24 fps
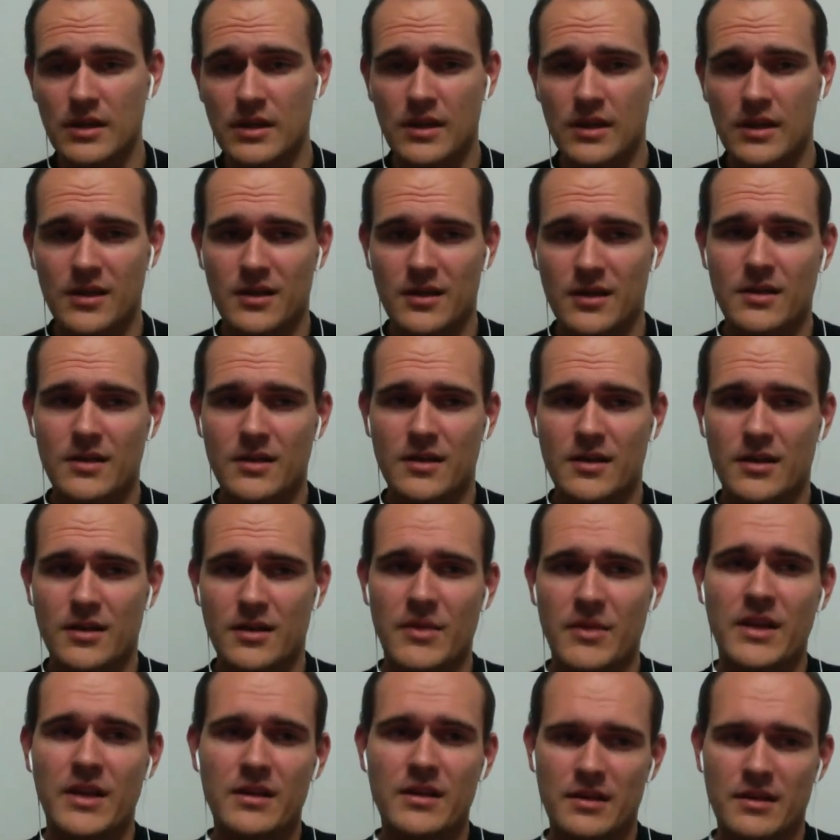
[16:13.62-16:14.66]
I
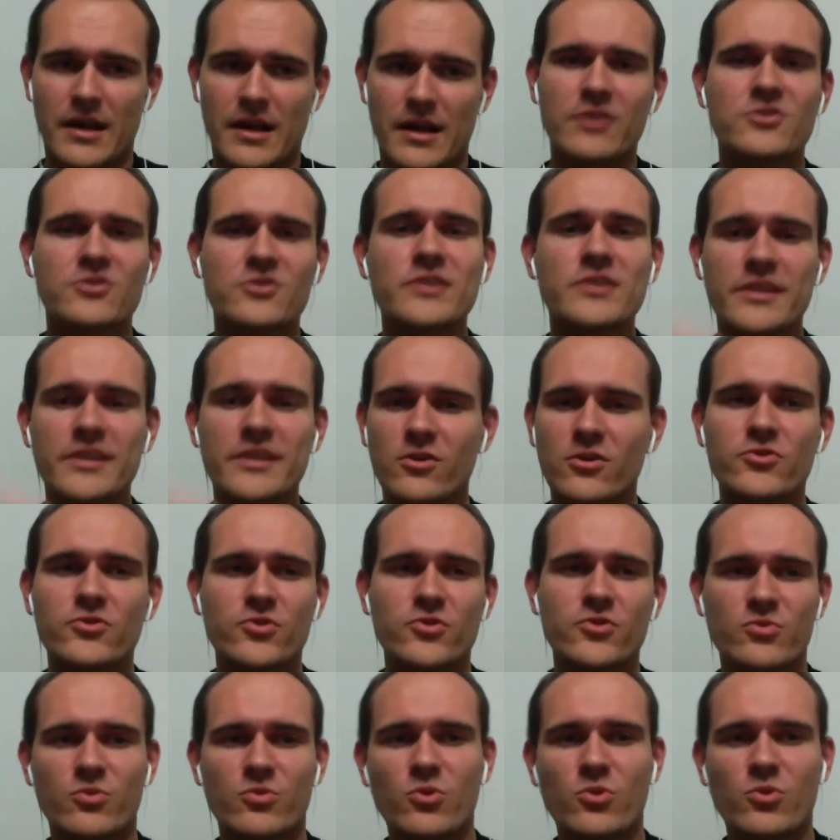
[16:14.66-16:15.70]
mean, I constantly go to
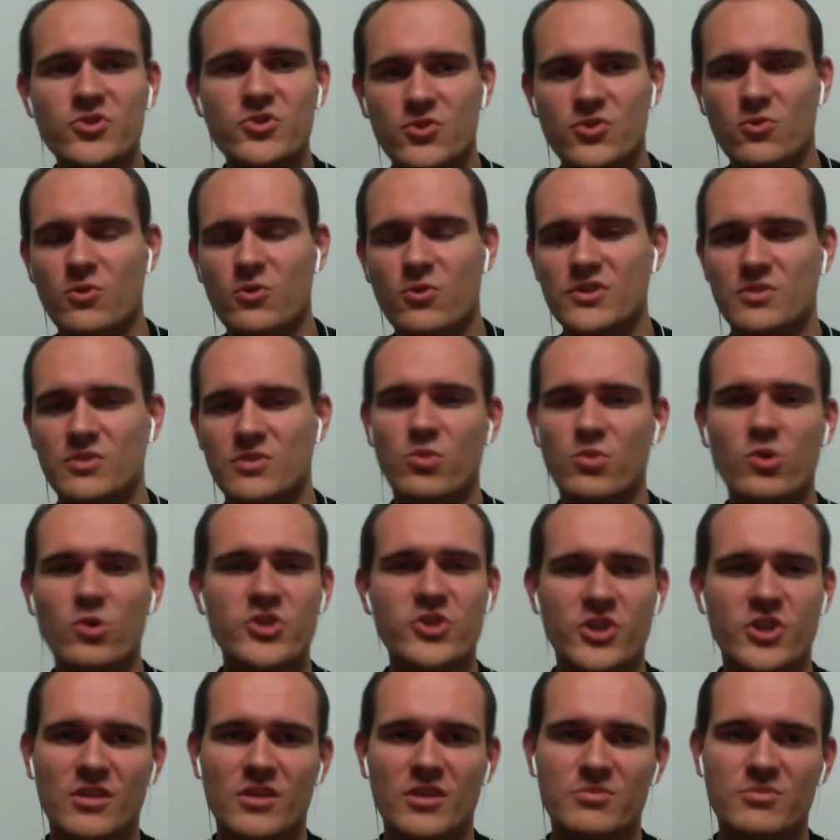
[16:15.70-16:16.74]
the bookstores and
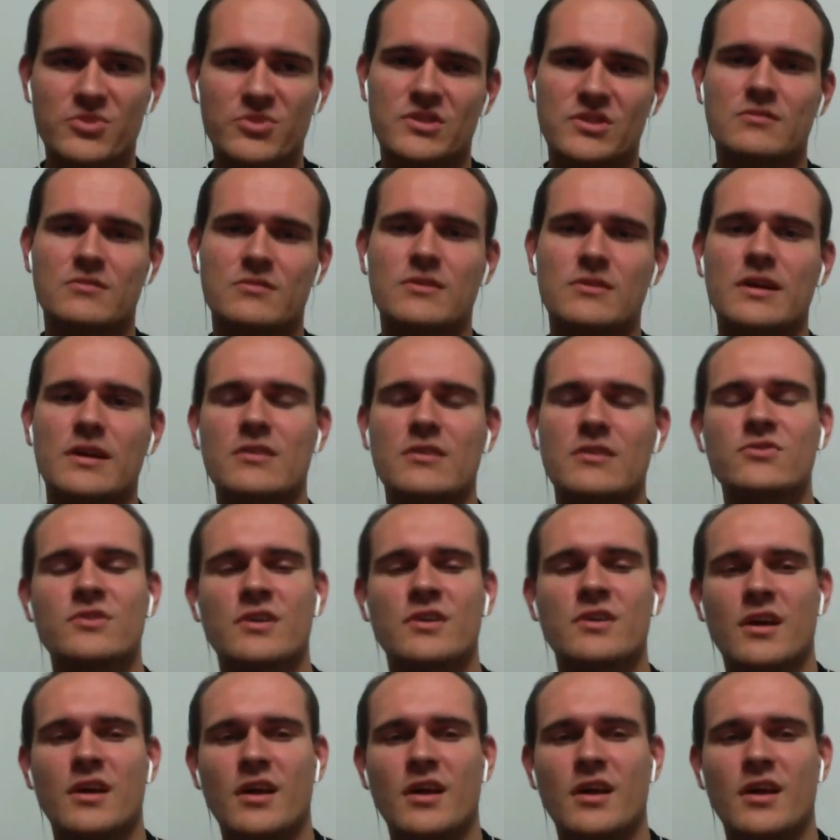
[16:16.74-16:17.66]
bookshops around